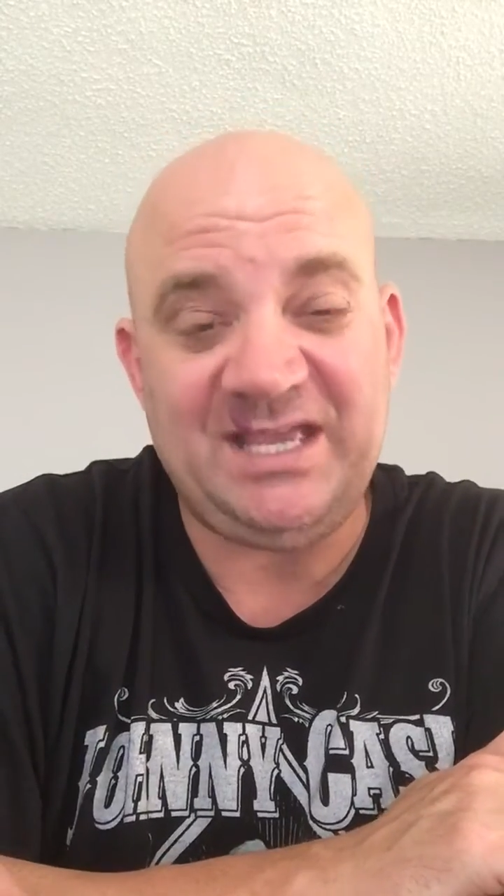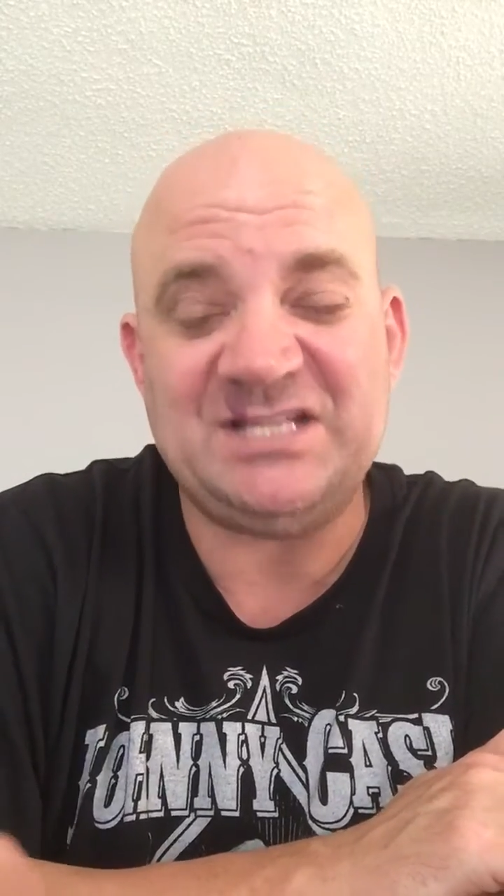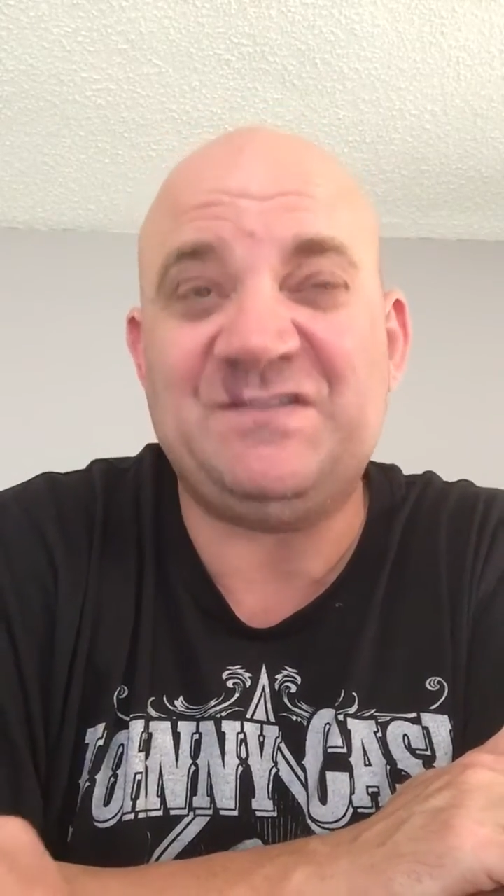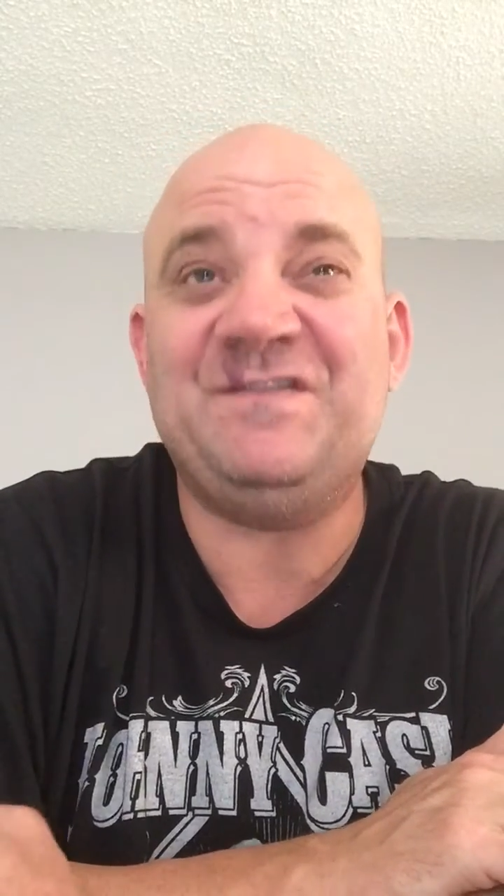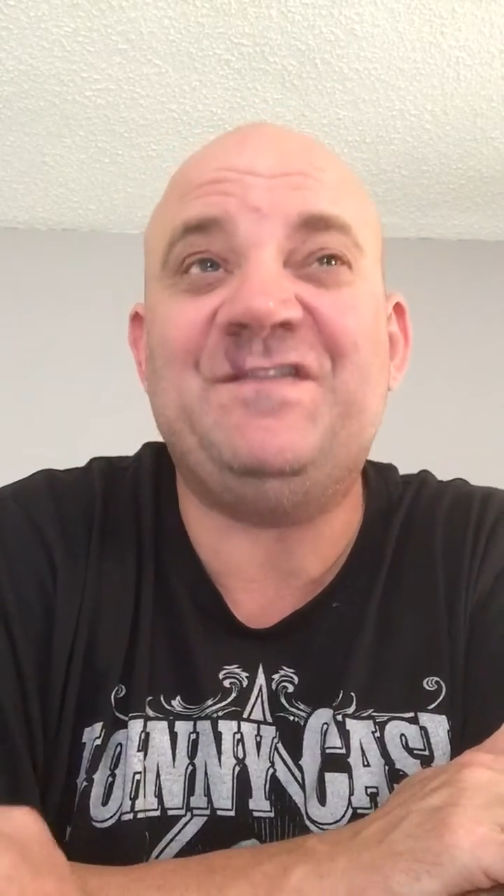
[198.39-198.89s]

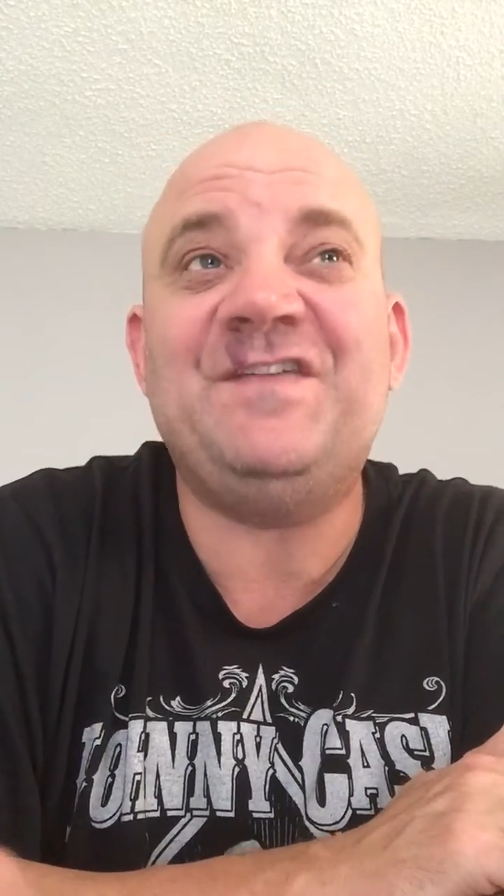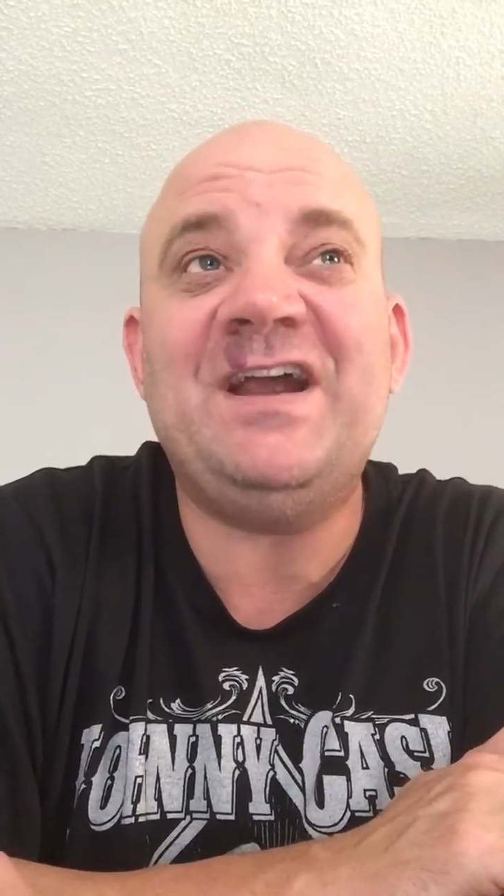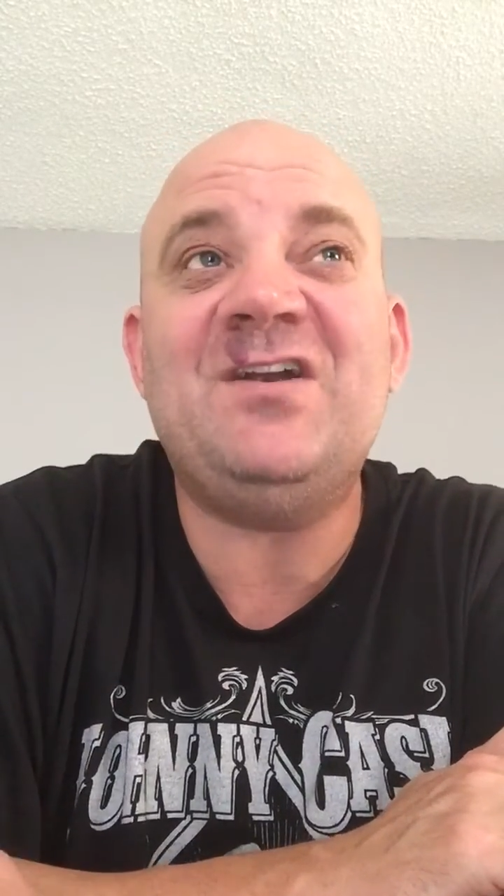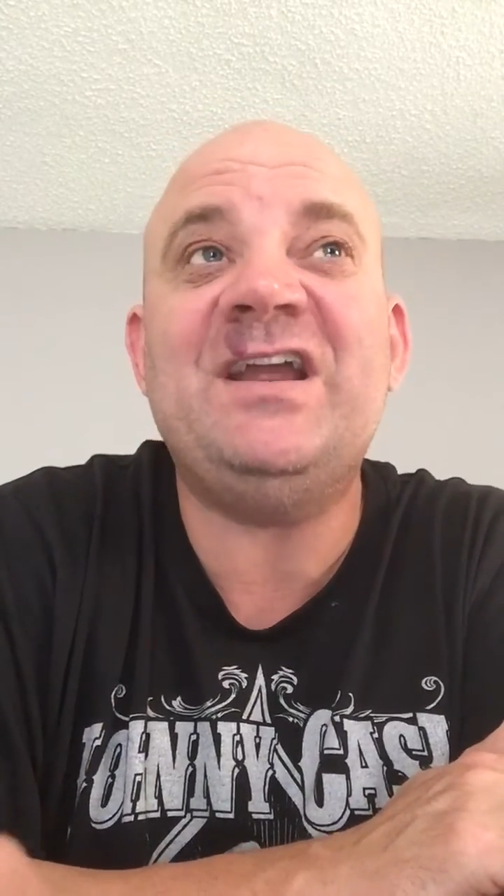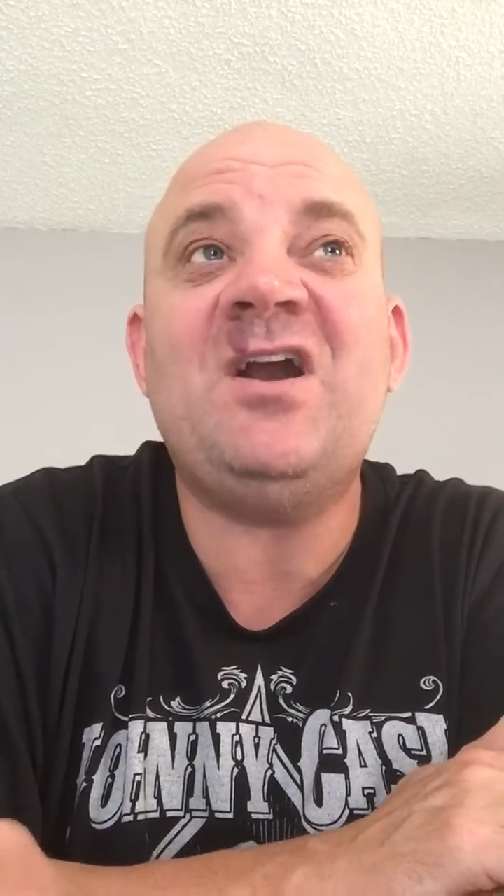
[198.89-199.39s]
It's
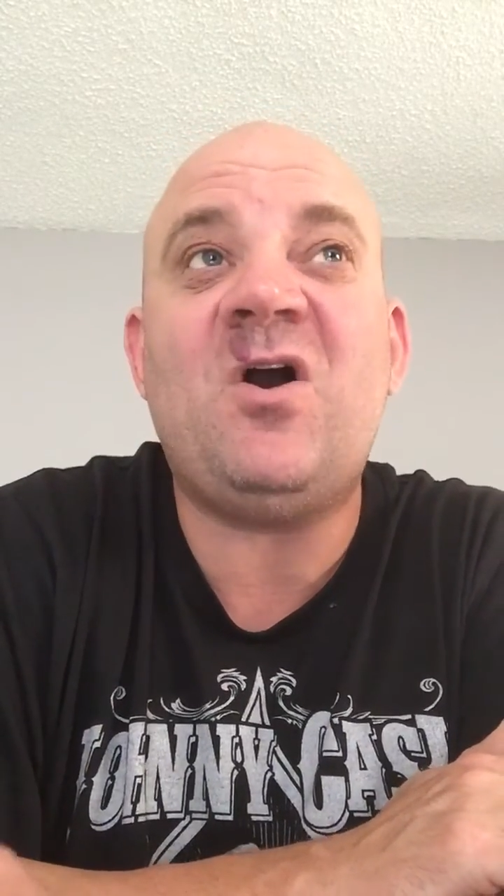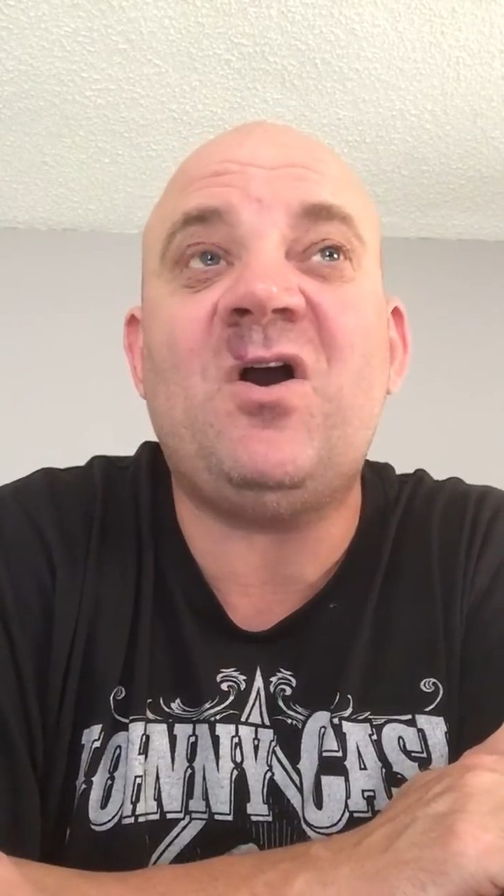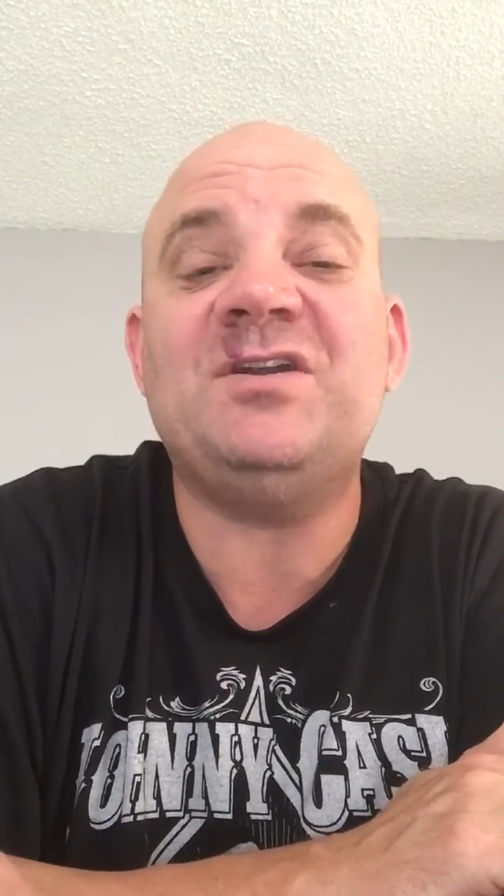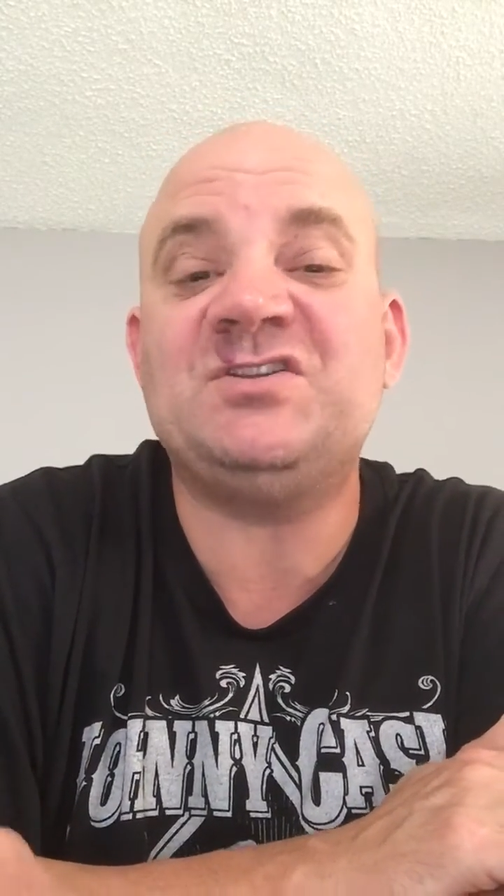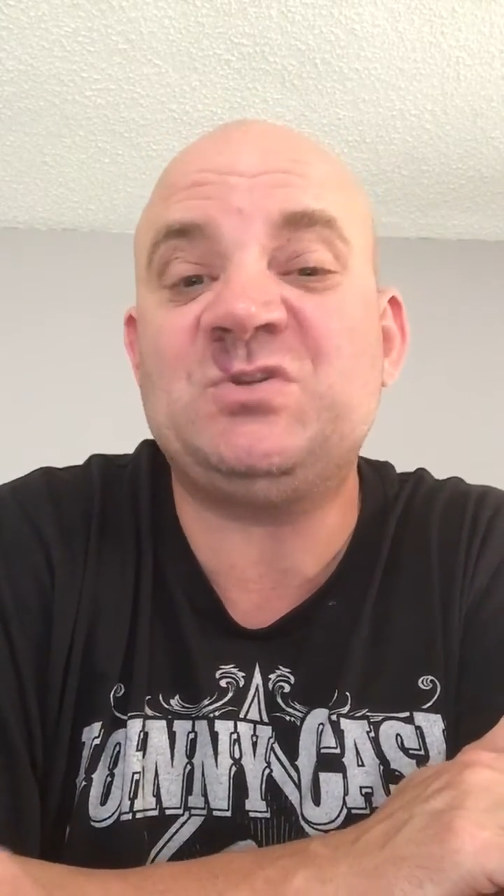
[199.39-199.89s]
very
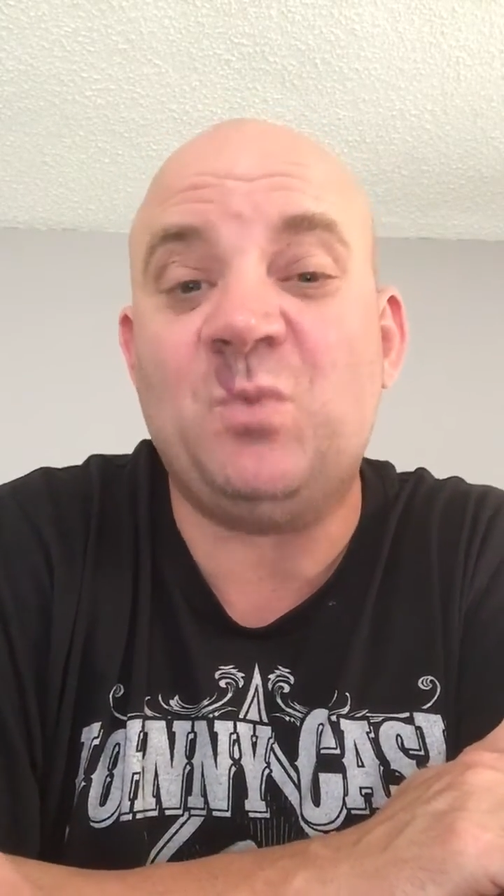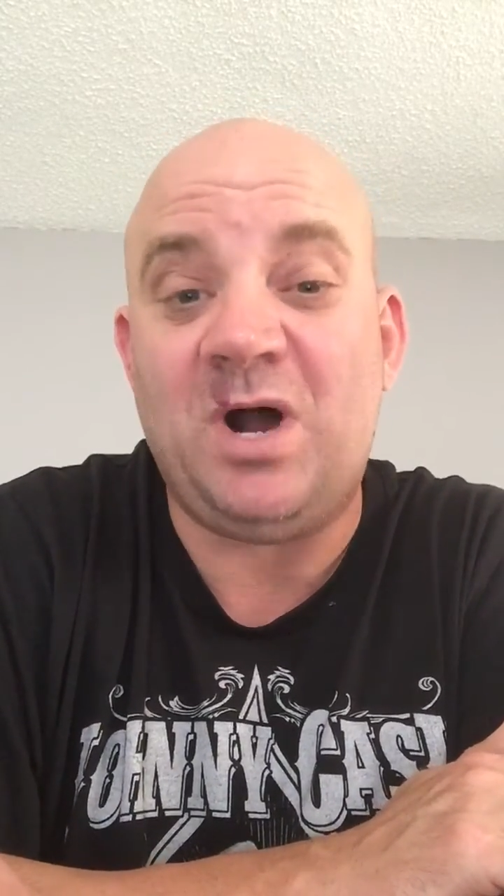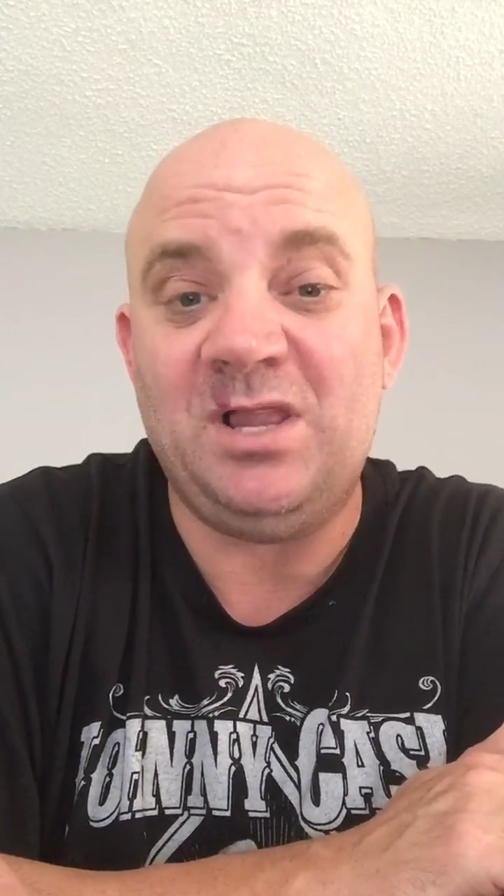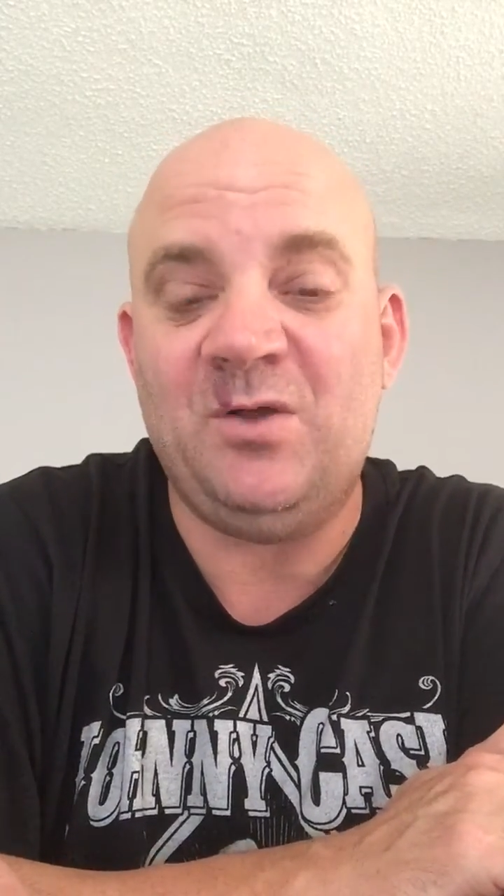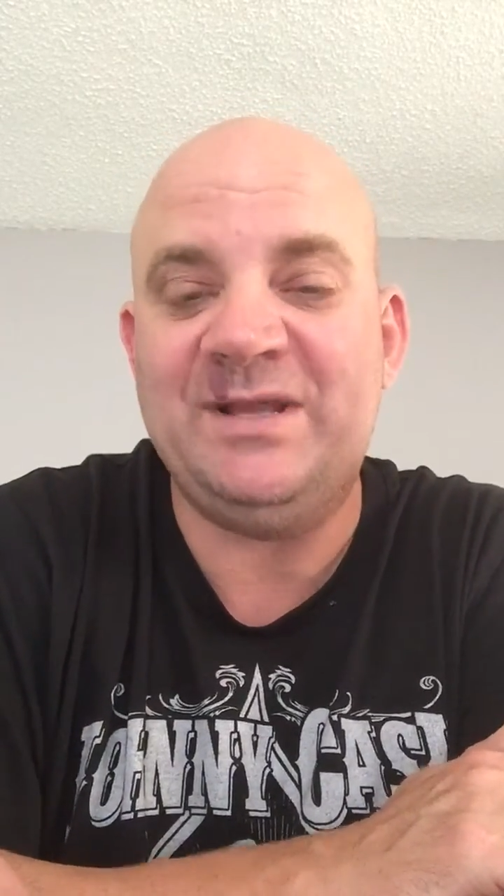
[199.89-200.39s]
hard to swallow.